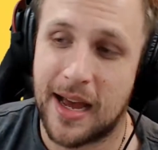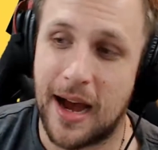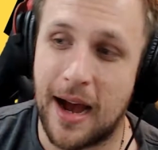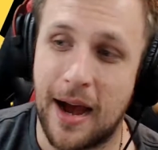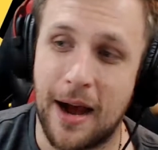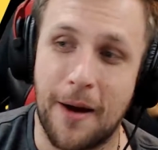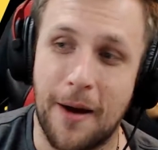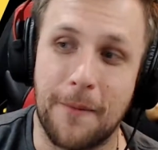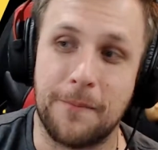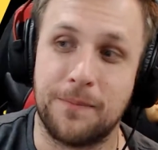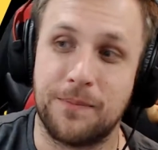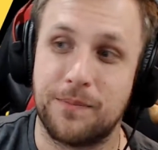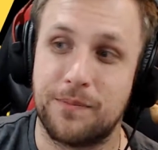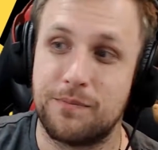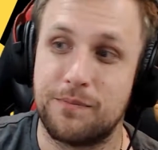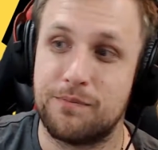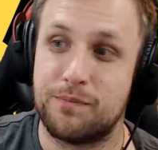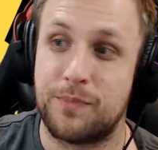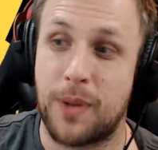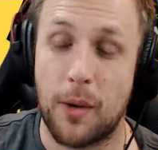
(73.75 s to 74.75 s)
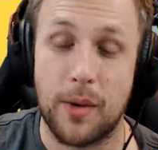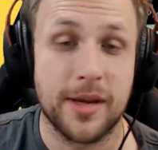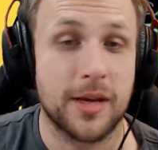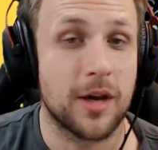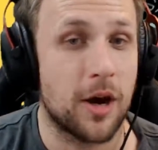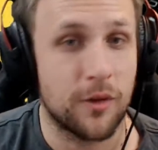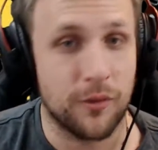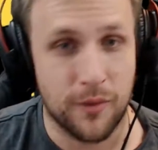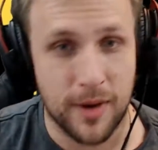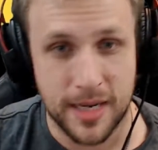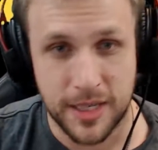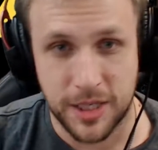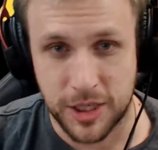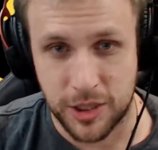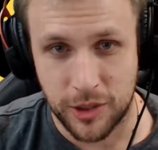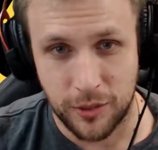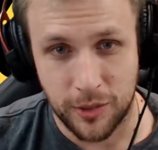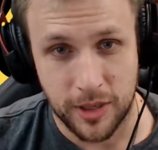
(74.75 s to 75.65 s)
But we got Rage 2.